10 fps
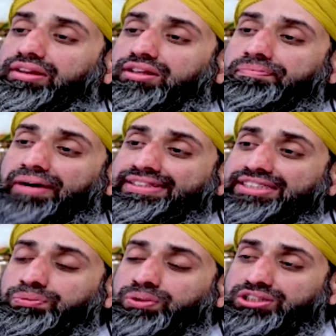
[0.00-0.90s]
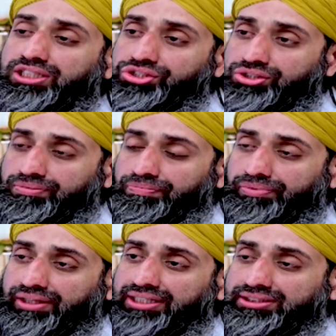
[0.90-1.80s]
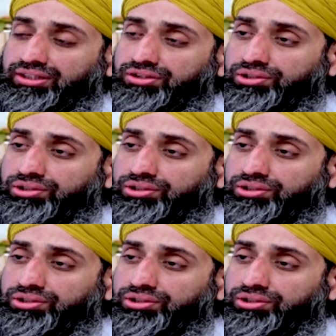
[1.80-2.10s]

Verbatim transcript: their mindset was such that